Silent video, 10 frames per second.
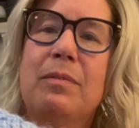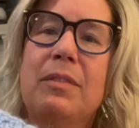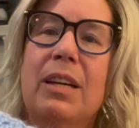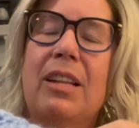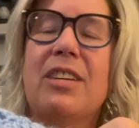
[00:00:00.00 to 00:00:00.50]

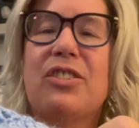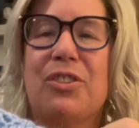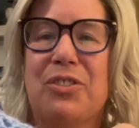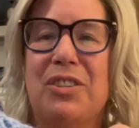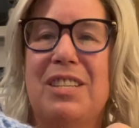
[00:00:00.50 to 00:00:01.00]

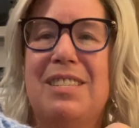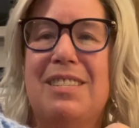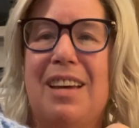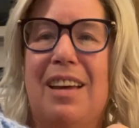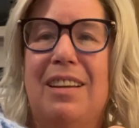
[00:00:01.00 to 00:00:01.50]
clusters
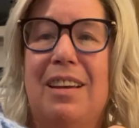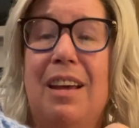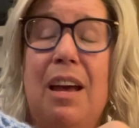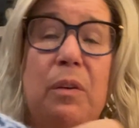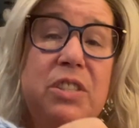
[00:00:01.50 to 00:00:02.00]
instead,
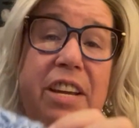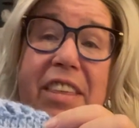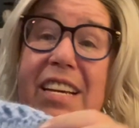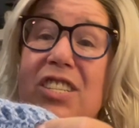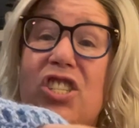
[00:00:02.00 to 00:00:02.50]
which I
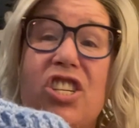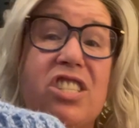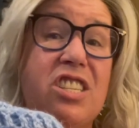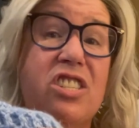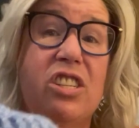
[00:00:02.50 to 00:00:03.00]
think is
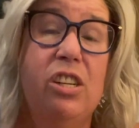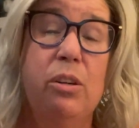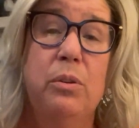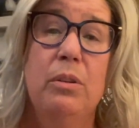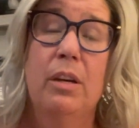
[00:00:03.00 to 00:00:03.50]
just as
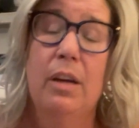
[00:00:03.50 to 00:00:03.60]
cute,